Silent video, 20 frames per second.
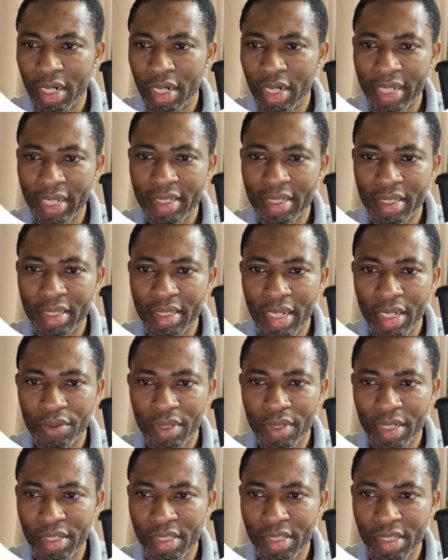Right in here,
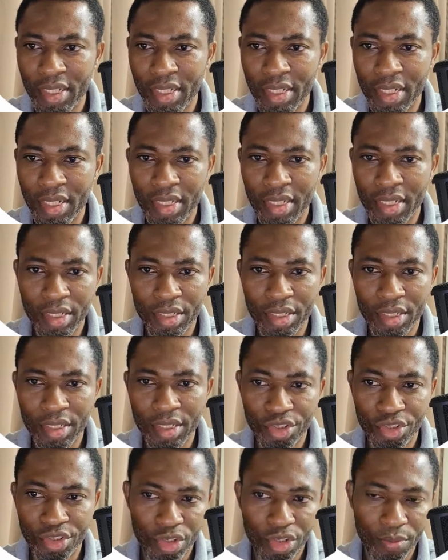you can see it in
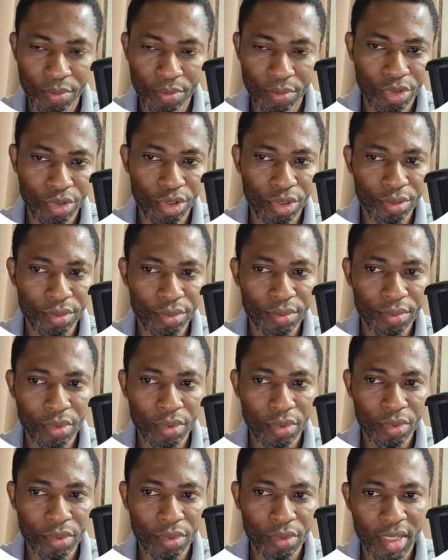distribution,
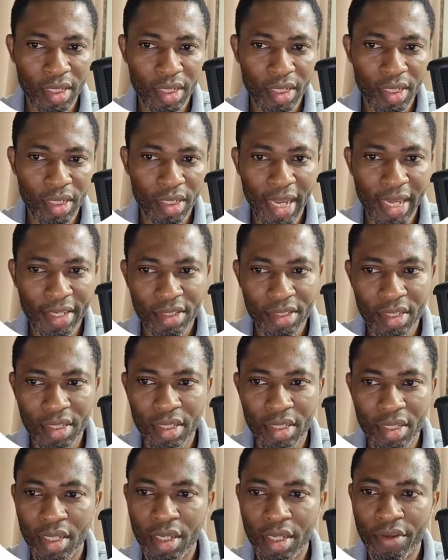okay, dist.
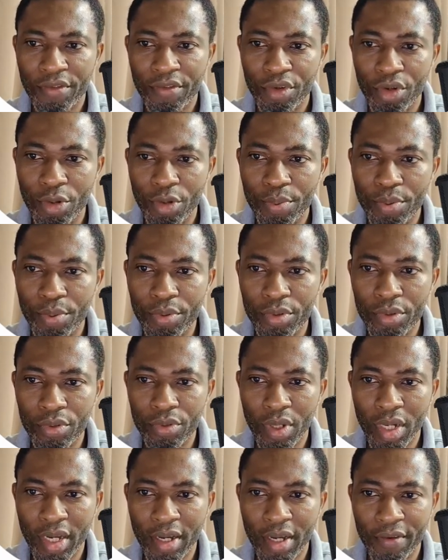If you open,
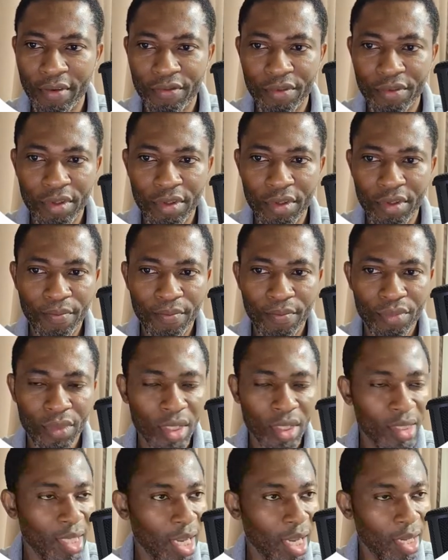you have
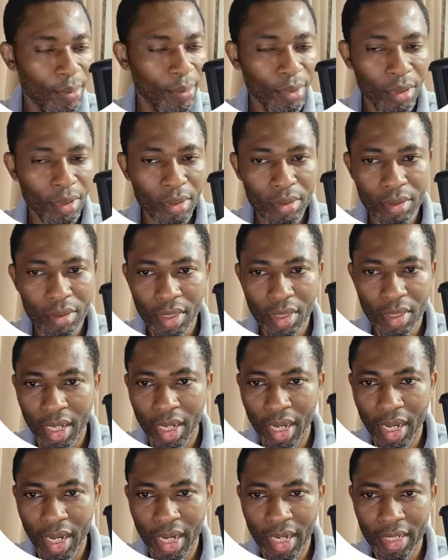the tarball
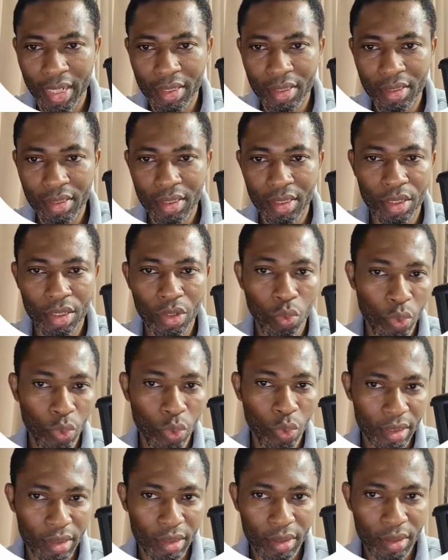and the
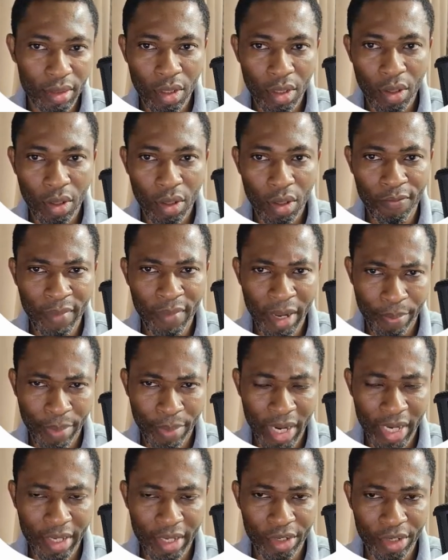wheel of my
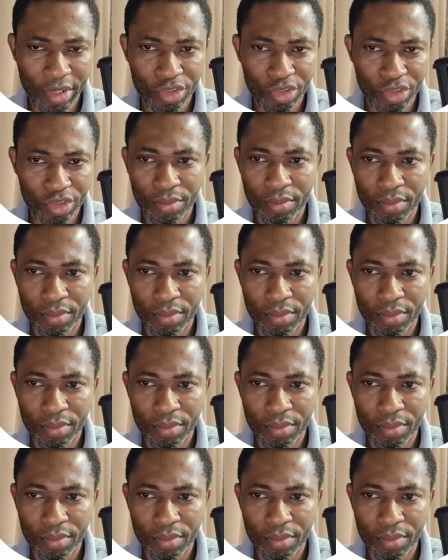package.